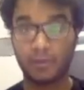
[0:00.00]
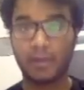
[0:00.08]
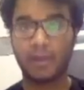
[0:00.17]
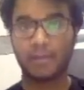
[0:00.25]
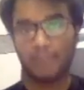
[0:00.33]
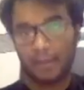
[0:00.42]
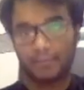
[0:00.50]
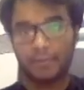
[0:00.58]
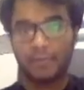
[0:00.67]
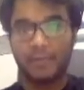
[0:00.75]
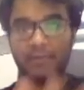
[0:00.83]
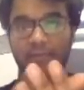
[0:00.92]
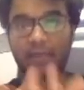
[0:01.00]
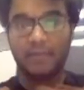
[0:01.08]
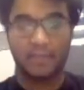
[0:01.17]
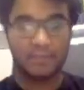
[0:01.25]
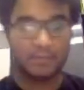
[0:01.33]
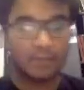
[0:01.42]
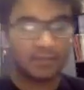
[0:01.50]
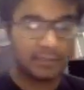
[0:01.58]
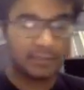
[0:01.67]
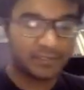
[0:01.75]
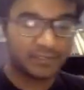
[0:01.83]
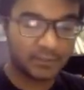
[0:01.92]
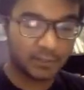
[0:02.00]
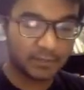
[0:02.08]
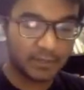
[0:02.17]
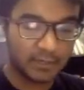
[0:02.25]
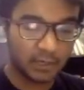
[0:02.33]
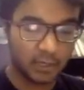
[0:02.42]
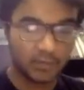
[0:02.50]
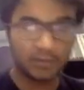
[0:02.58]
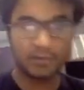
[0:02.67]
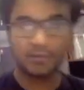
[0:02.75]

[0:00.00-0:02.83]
And I'm gonna be, and the method which is gonna be on